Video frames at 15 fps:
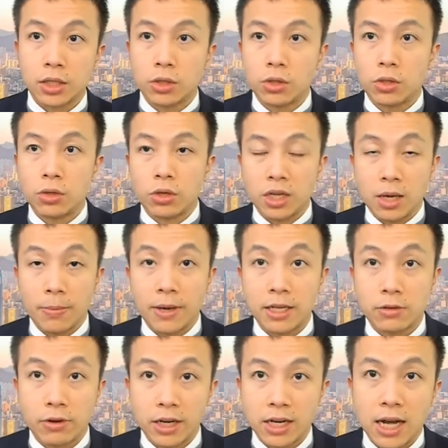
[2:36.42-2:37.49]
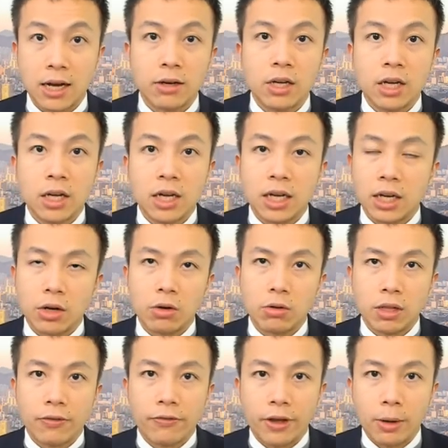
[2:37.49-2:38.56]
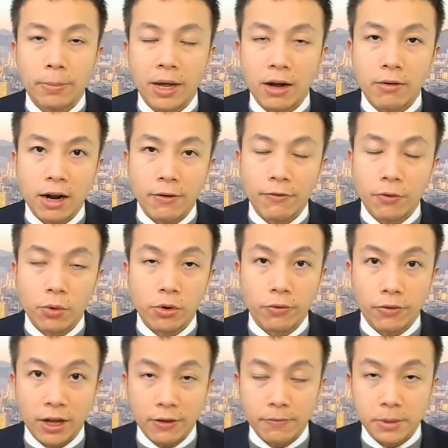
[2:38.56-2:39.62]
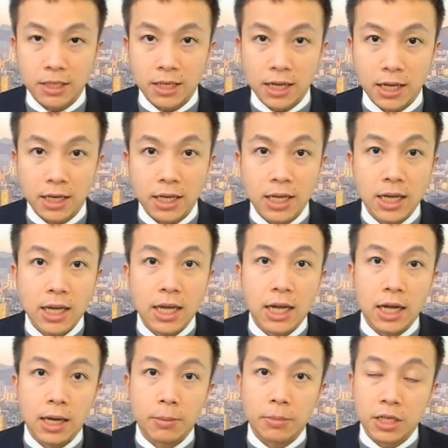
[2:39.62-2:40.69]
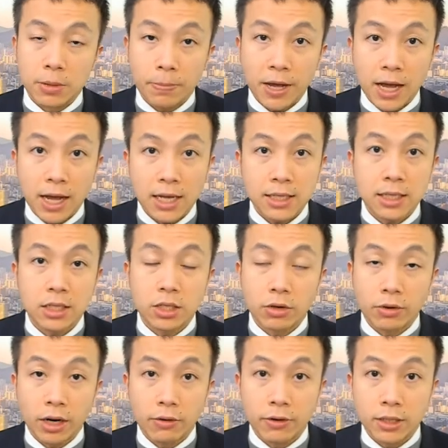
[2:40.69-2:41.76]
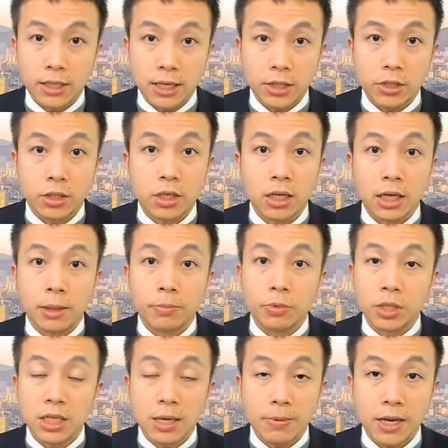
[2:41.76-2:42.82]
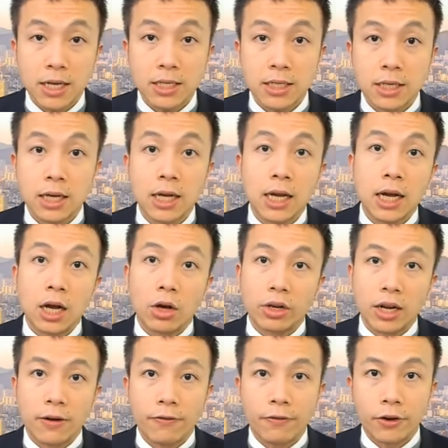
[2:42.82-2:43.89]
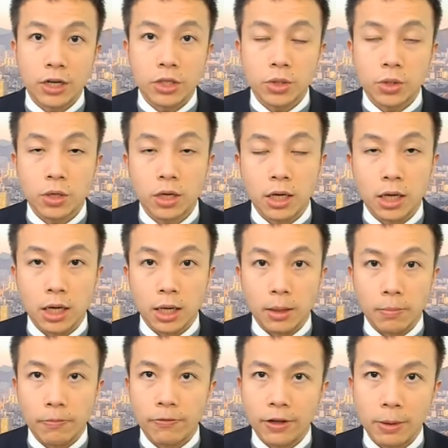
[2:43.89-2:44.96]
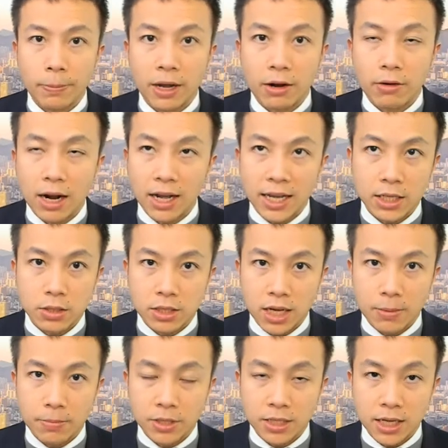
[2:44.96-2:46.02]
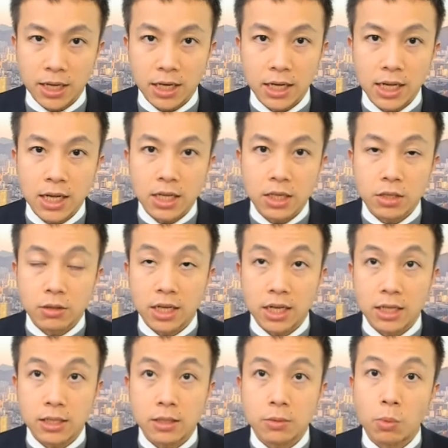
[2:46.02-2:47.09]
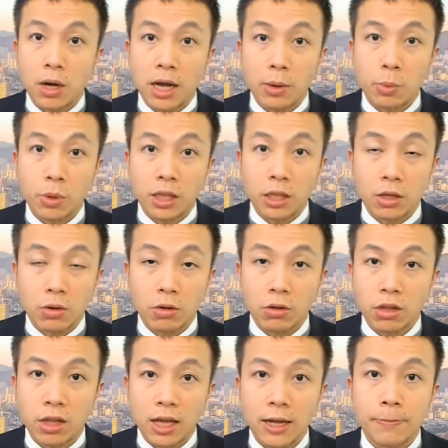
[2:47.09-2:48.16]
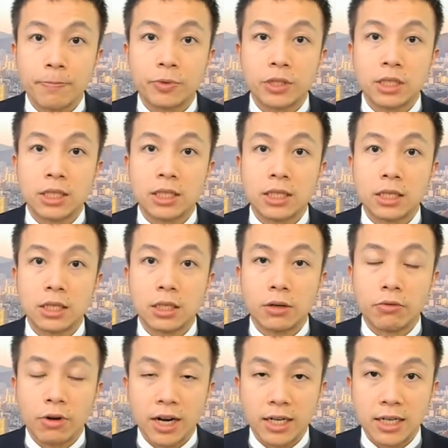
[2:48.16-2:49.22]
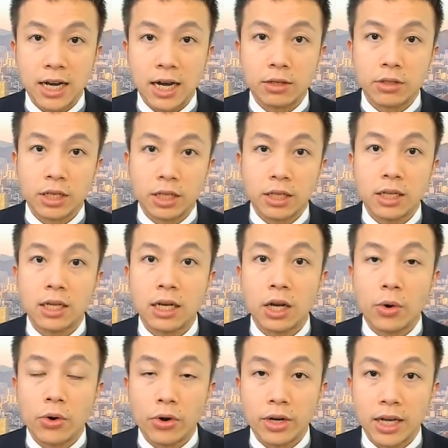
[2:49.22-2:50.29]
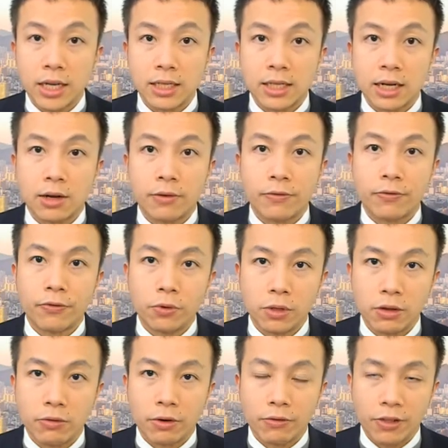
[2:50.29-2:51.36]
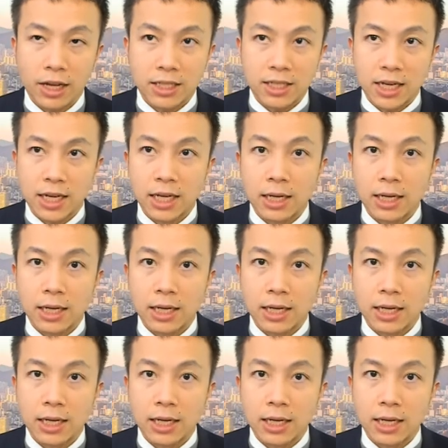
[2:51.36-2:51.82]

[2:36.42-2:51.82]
to the EPS right now, it only fell by around 4 to 5%. In the past, during a recession, EPS on average fell by around 8 to 10%. So that is why we don't think that right now the earnings are fully reflecting